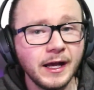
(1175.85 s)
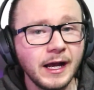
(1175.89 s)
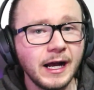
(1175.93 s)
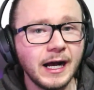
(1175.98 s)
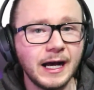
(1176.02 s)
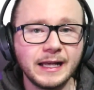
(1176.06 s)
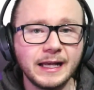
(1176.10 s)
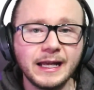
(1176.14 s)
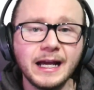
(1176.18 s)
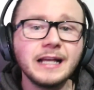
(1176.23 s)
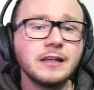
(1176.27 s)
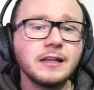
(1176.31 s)

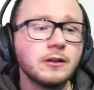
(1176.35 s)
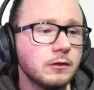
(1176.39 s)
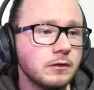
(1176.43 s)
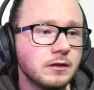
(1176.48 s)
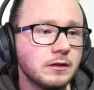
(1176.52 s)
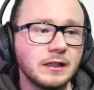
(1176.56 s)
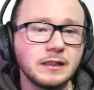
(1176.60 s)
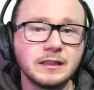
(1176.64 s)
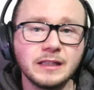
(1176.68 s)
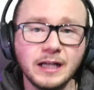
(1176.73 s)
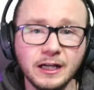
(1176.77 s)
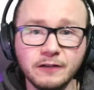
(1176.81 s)
And I do
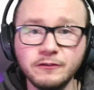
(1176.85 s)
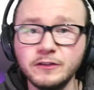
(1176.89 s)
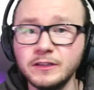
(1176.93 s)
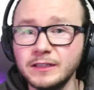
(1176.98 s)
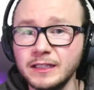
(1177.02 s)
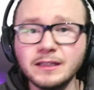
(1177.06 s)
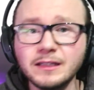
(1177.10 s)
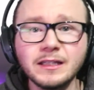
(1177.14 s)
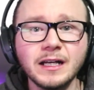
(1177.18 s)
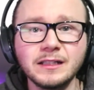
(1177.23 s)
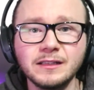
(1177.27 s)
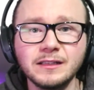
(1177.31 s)
think that if you
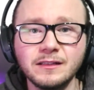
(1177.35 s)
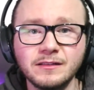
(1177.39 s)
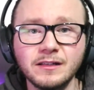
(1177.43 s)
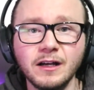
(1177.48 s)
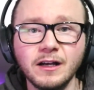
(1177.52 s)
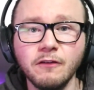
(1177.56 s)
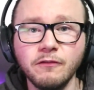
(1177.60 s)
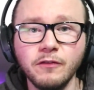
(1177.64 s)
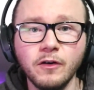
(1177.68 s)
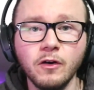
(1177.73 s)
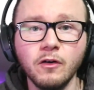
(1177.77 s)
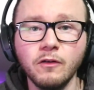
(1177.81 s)
did hand
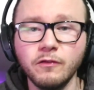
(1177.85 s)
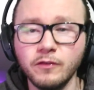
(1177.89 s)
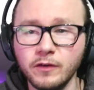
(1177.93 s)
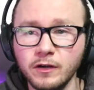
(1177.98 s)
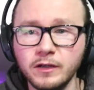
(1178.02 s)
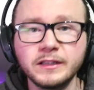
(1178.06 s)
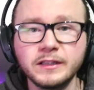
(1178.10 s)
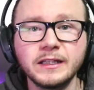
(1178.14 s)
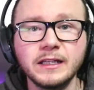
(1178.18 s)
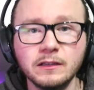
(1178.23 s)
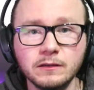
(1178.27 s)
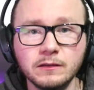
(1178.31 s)
yourself over
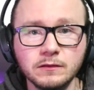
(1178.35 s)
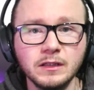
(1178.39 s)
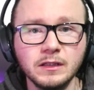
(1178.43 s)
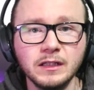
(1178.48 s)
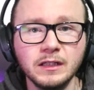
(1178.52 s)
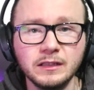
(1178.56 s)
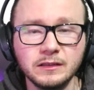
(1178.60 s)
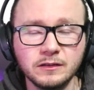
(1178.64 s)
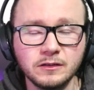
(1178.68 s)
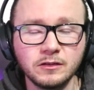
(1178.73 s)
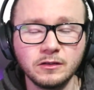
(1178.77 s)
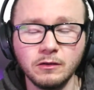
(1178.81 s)
and kill,
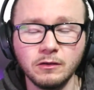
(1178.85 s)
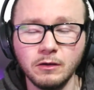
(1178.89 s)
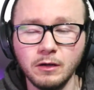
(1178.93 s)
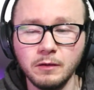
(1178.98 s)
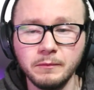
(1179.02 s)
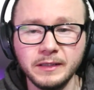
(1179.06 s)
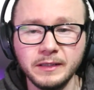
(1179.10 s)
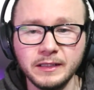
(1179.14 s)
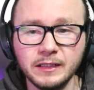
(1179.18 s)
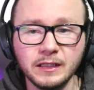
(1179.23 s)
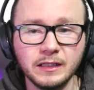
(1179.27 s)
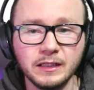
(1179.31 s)
and you know what I
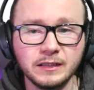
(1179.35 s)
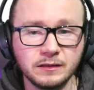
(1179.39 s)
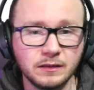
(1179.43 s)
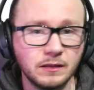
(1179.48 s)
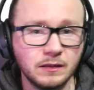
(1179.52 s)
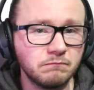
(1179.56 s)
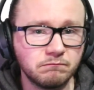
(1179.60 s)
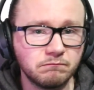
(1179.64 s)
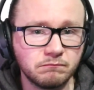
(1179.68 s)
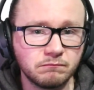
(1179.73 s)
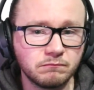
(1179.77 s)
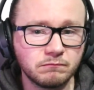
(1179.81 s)
mean, and
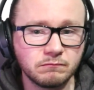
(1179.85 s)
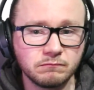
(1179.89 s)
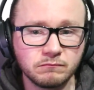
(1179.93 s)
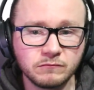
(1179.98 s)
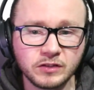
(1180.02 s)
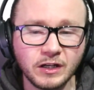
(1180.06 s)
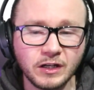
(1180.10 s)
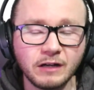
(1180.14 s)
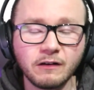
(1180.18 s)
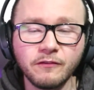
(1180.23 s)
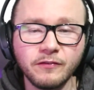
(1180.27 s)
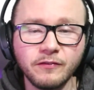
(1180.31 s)
and
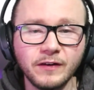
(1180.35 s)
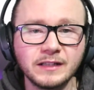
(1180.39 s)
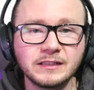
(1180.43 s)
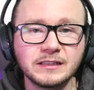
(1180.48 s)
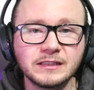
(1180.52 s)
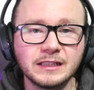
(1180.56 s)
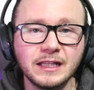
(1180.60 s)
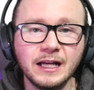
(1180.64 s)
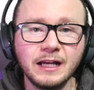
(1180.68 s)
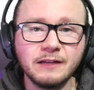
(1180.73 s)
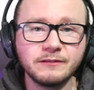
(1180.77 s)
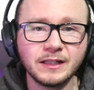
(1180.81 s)
sacrifice your
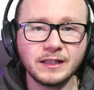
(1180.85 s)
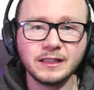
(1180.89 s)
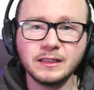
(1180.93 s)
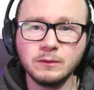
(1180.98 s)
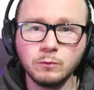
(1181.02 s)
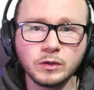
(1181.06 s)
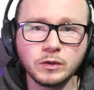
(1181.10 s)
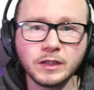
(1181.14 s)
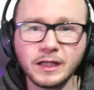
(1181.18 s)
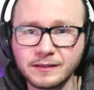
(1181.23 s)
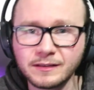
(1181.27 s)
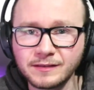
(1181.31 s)
life, that they
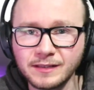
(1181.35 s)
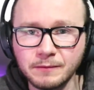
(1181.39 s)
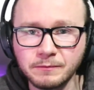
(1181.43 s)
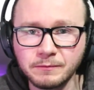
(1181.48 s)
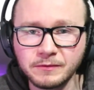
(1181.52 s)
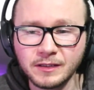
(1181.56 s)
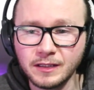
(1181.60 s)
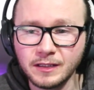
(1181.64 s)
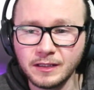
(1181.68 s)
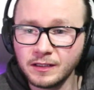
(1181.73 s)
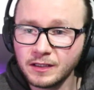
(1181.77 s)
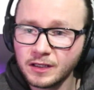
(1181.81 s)
would accept
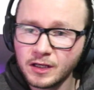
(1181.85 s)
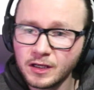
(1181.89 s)
it.